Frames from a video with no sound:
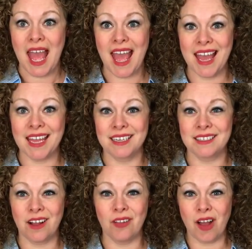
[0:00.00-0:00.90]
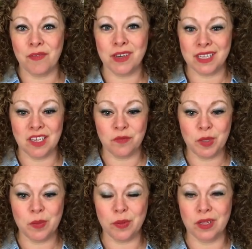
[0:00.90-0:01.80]
and I'll often give
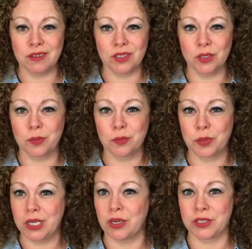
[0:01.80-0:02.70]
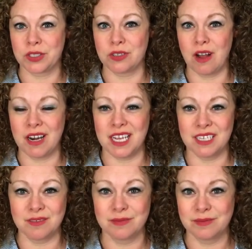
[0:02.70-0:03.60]
people a little precursor on it